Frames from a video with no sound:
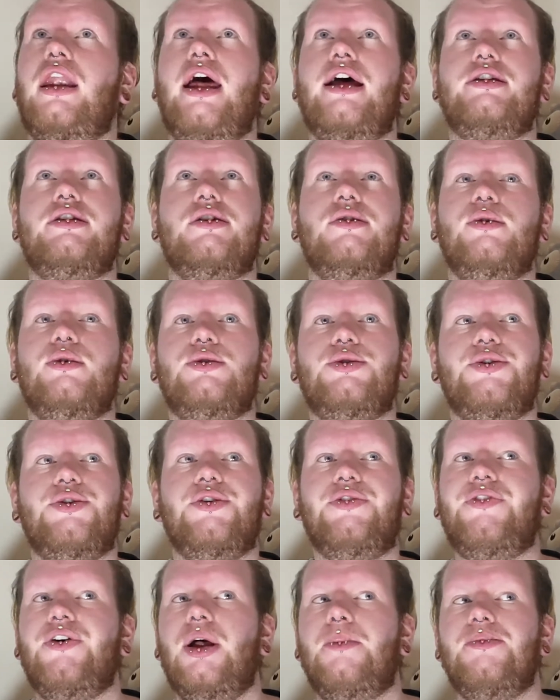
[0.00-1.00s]
classic
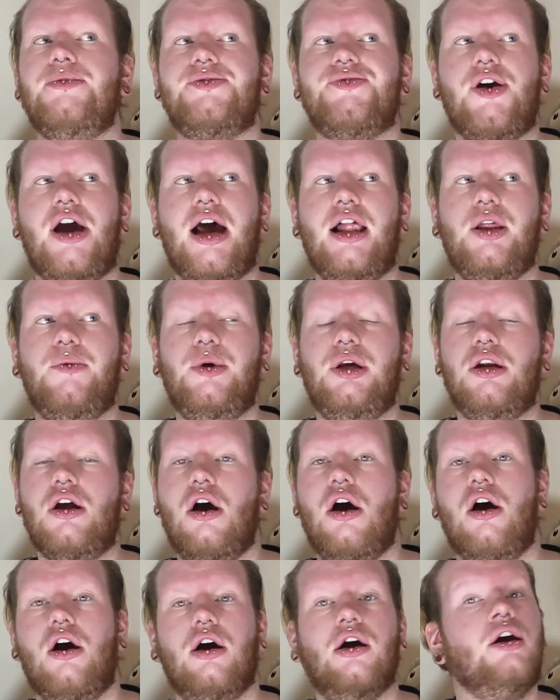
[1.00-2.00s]
go-to films for Halloween
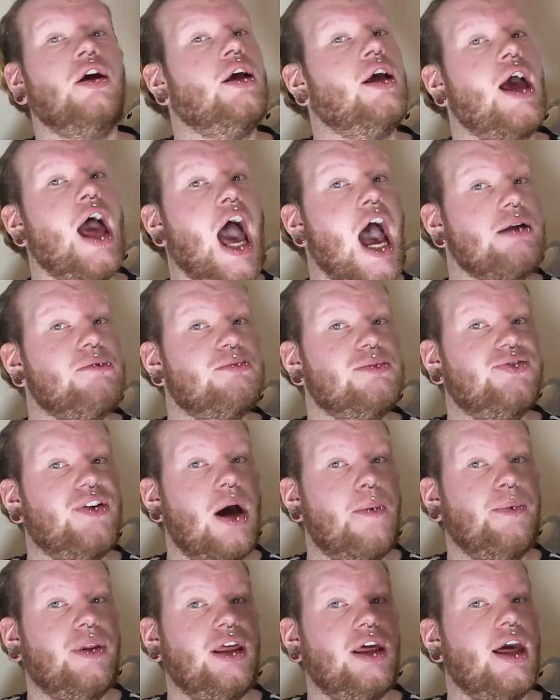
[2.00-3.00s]
are Addams
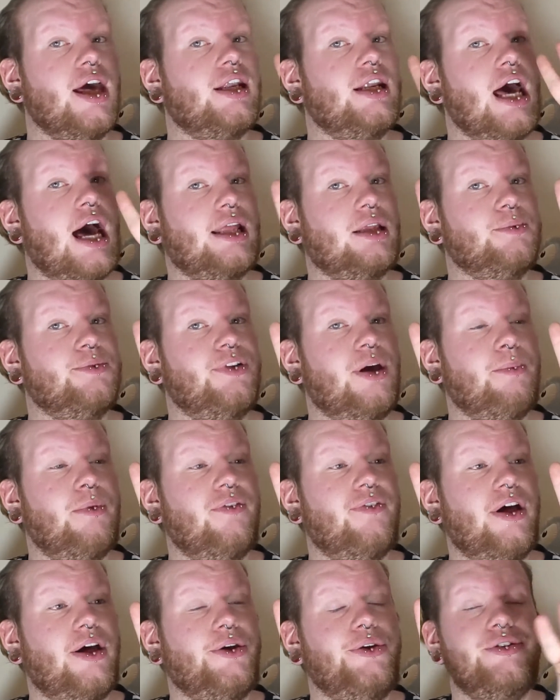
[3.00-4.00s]
Family and Addams
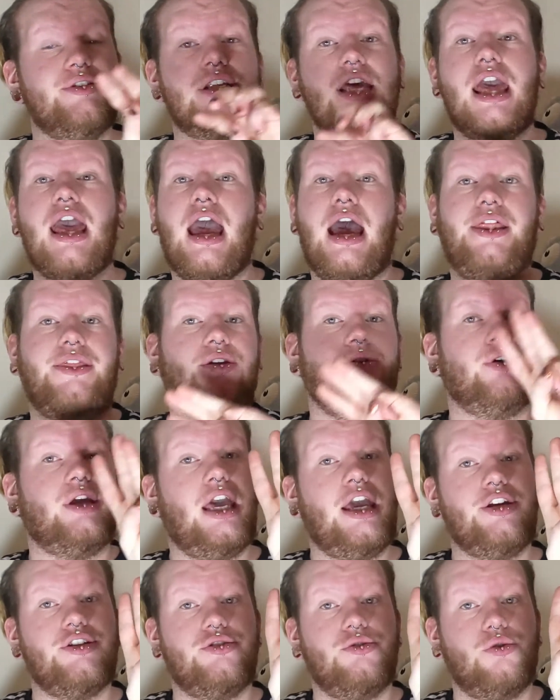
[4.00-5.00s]
Family Values, and the
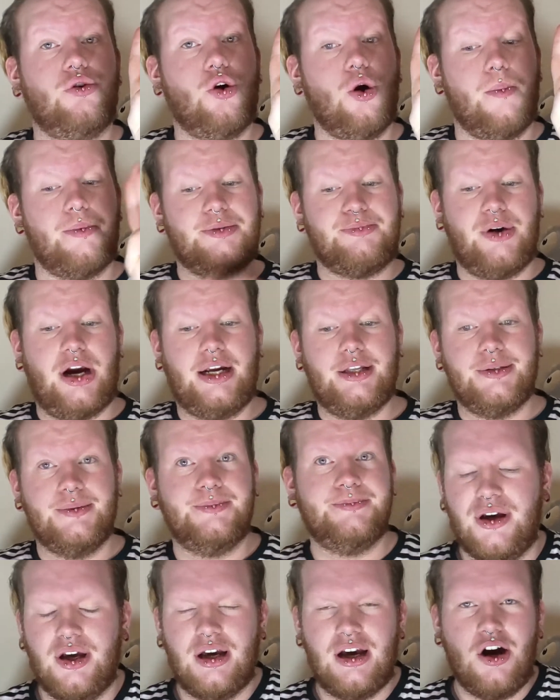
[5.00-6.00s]
occasional Corpse Bride.
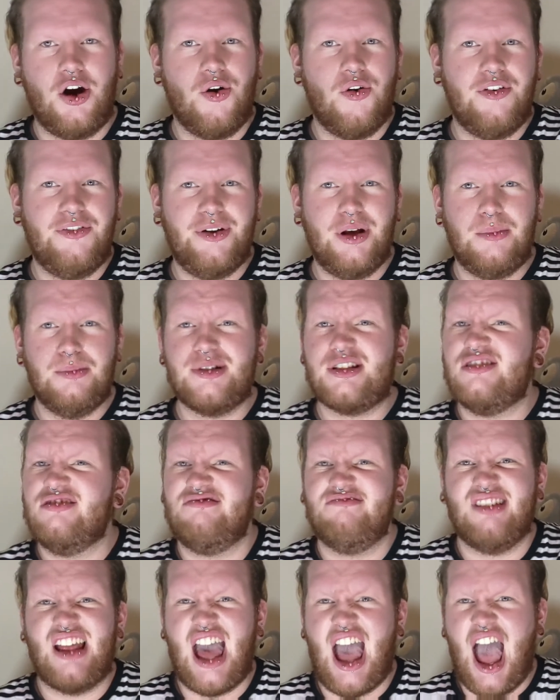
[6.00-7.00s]
But horror films,
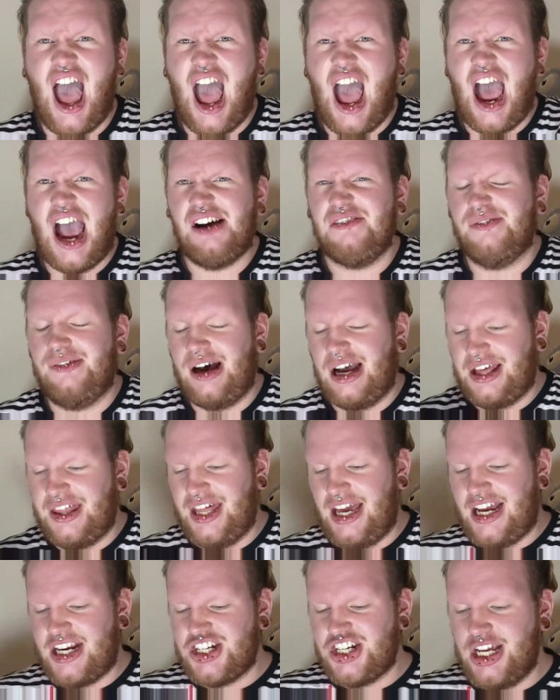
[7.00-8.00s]
nah, fuck
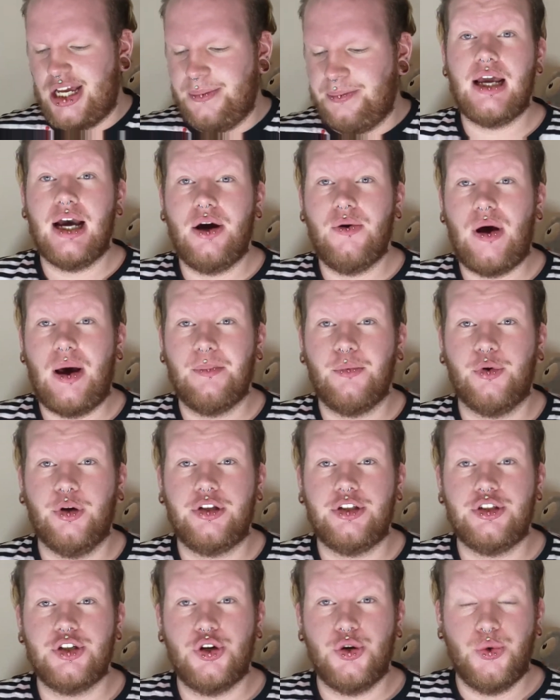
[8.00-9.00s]
that shit. Now I'm
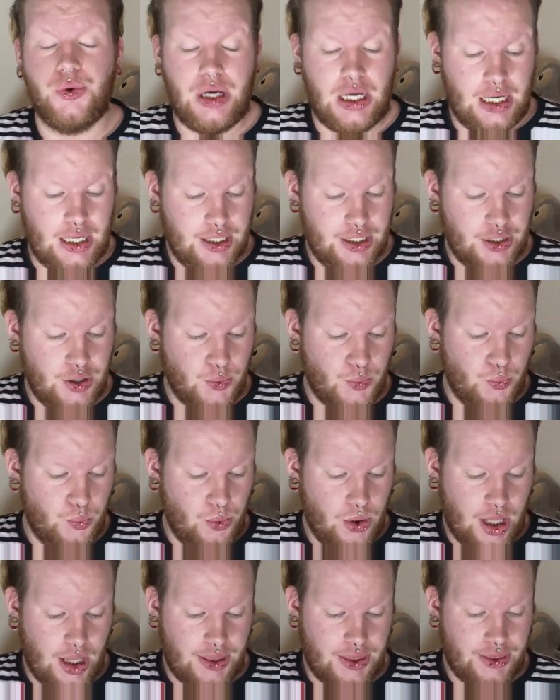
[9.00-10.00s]
going to go in
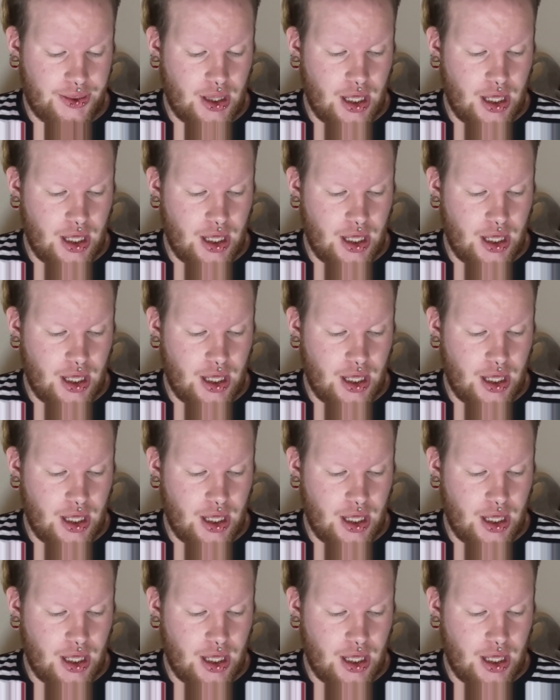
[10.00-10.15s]
with